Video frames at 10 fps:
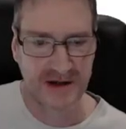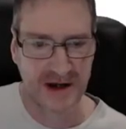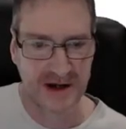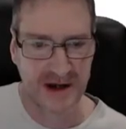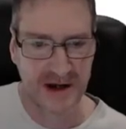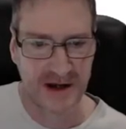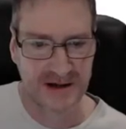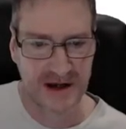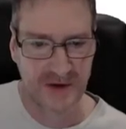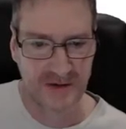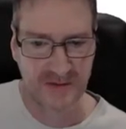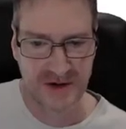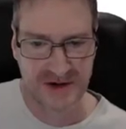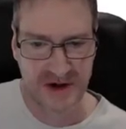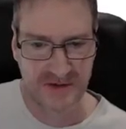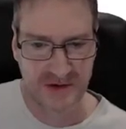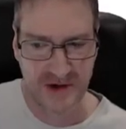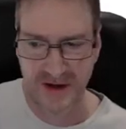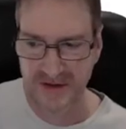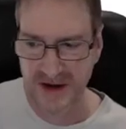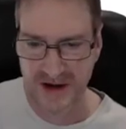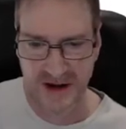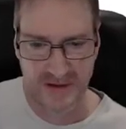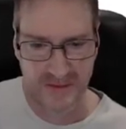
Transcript: can download a, a demo version of it, or I think,